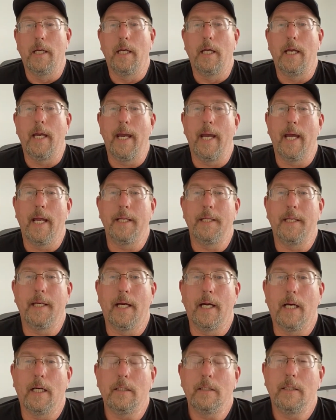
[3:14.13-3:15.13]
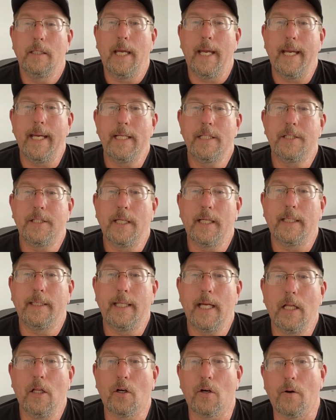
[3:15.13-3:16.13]
And he had sent a
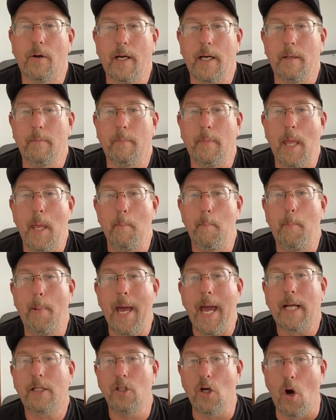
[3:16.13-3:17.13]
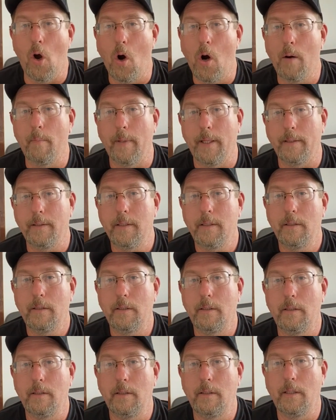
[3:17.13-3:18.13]
telegram back to Armand
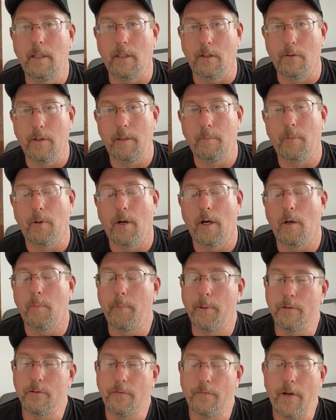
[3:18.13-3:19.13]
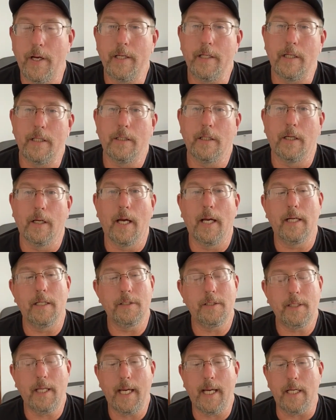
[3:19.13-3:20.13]
in Greenbriar, Pennsylvania in the United
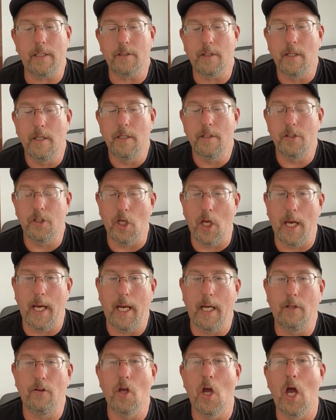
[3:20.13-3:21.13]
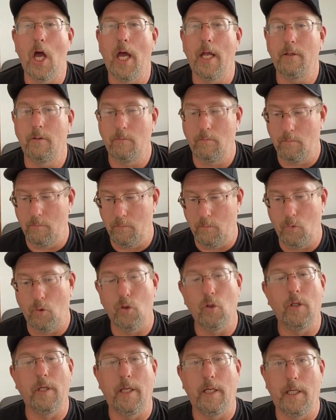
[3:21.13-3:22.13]
States, saying that
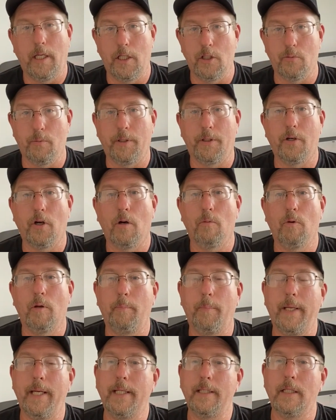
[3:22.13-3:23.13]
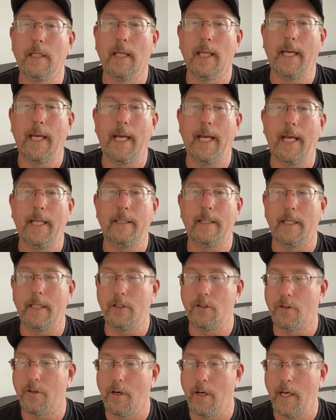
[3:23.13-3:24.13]
his return would be delayed, that
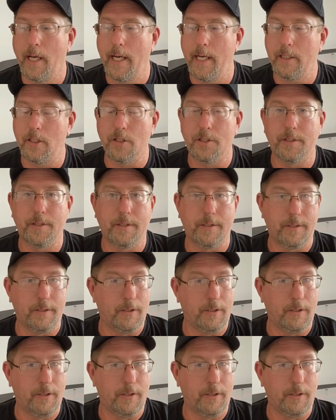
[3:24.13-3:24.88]
he's trying to